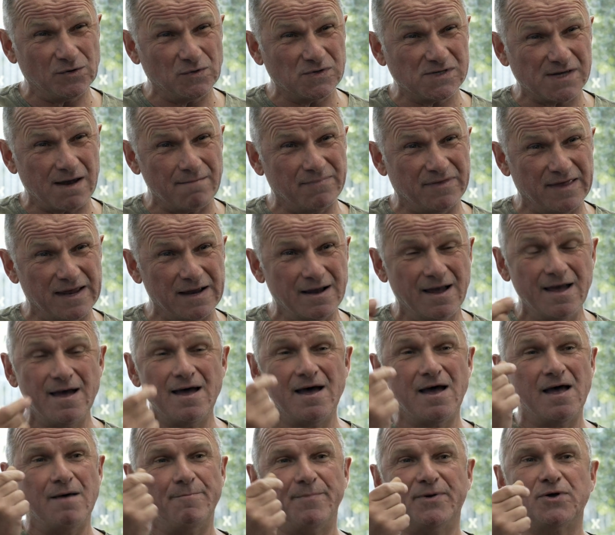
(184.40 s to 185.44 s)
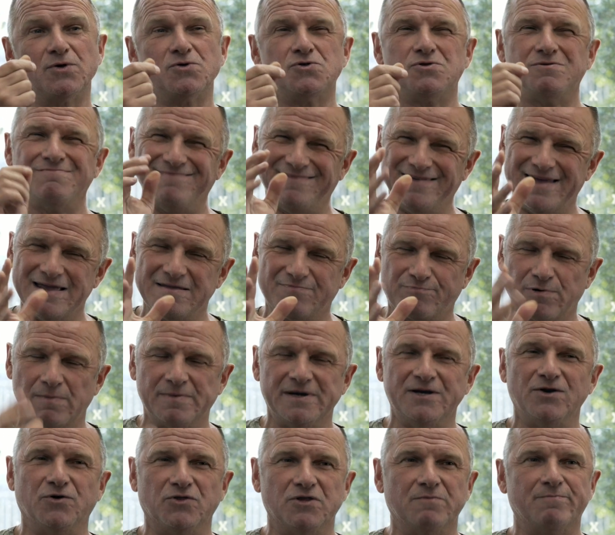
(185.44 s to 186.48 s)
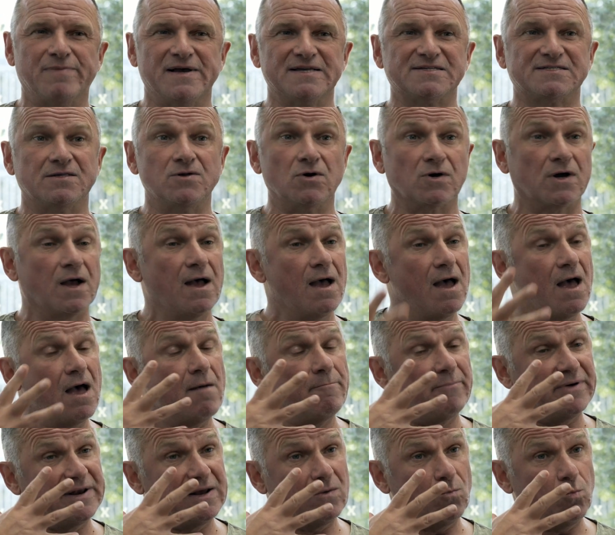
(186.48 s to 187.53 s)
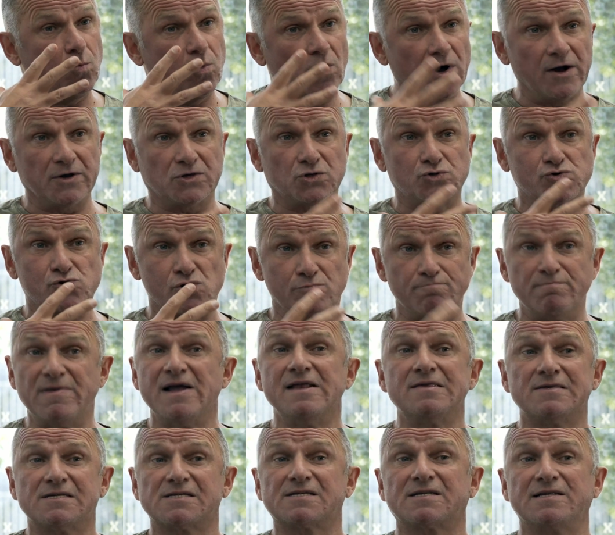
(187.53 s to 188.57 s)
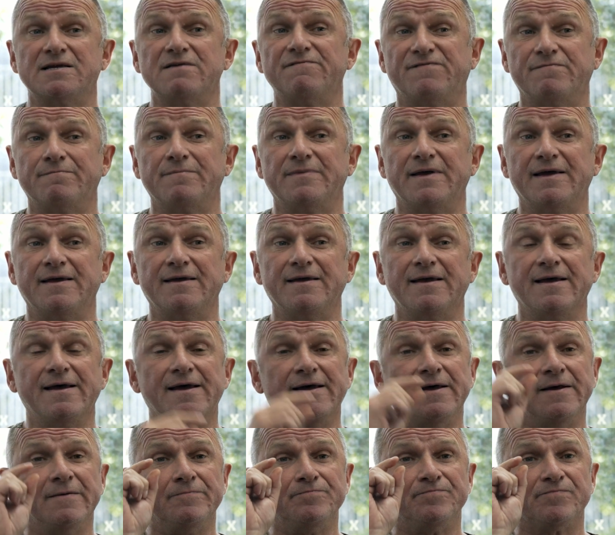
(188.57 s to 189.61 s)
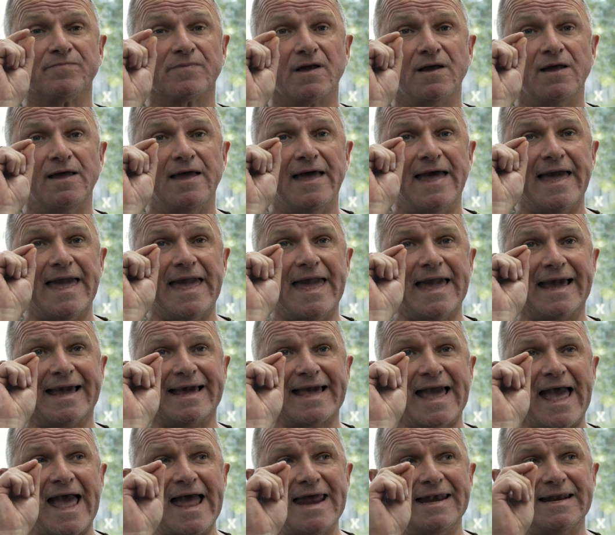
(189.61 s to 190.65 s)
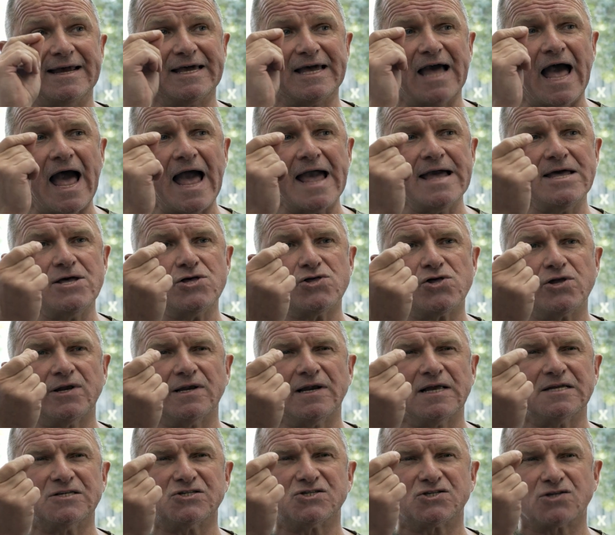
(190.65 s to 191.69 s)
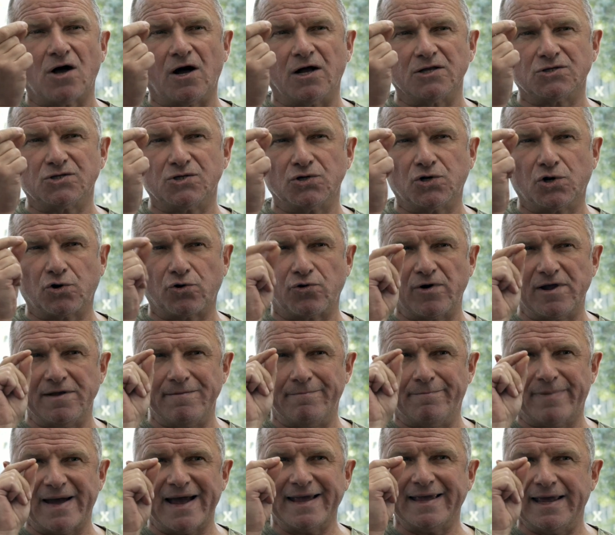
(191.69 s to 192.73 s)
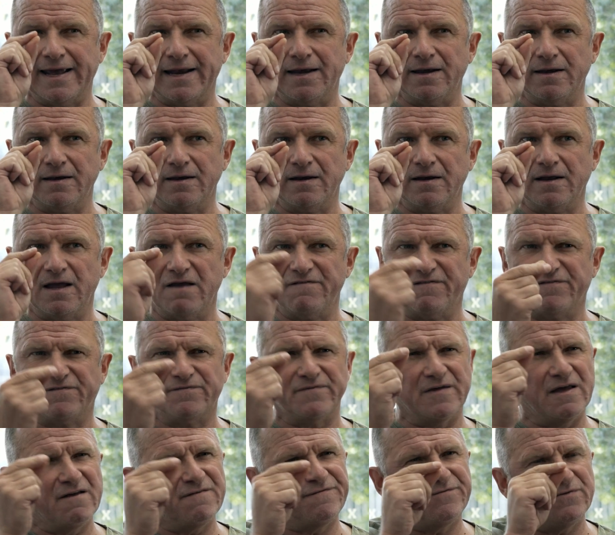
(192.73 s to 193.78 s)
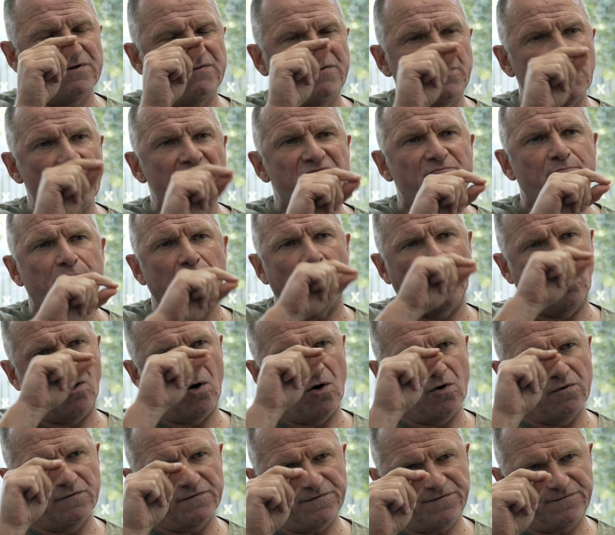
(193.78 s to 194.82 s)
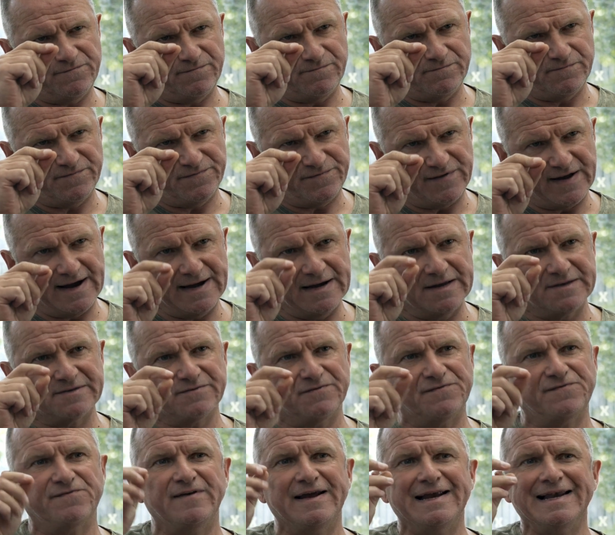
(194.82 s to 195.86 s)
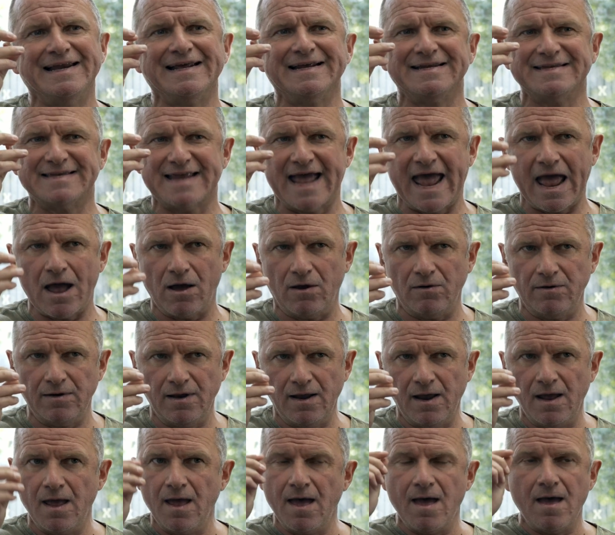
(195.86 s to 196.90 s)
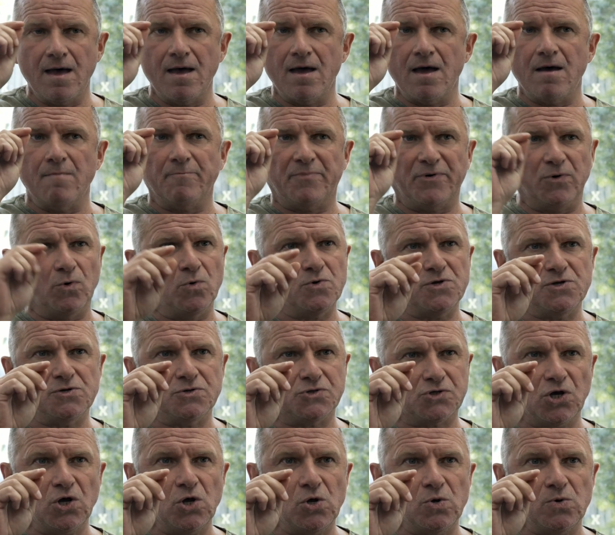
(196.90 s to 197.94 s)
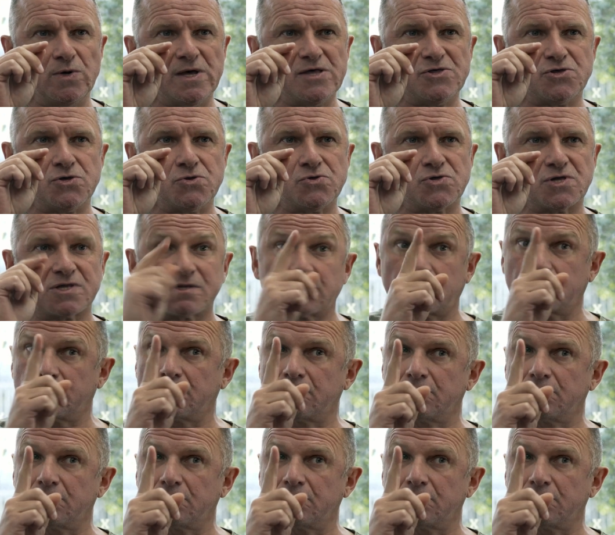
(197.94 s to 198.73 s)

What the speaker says: or something, because it's probably not the best look, but it worked tremendously for me. It can occasionally start to creep back in if you have prolonged feelings of feeling down, but all you do is you just,